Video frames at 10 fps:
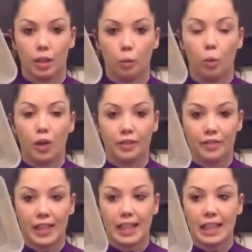one
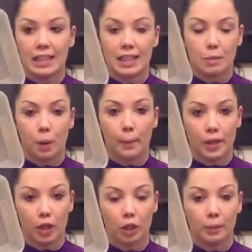of these is probably
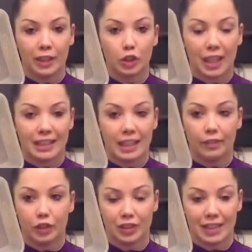not going to be a good idea
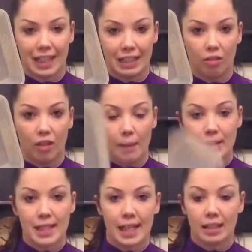if you're snacking on them a
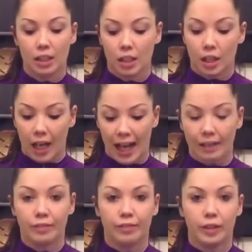day.
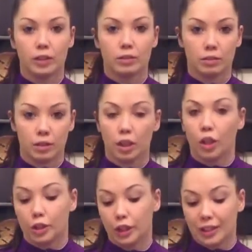Handful,
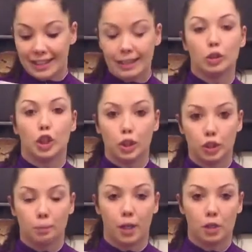you can still use
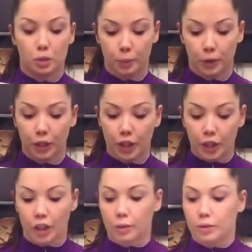the box, but
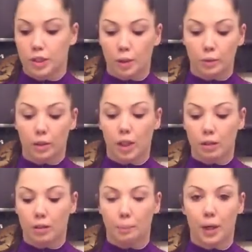don't
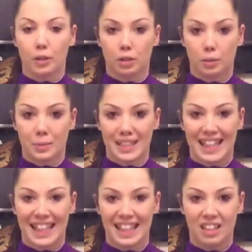load the box up to
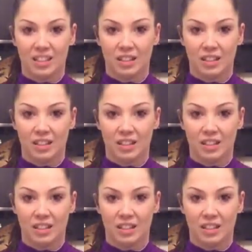here.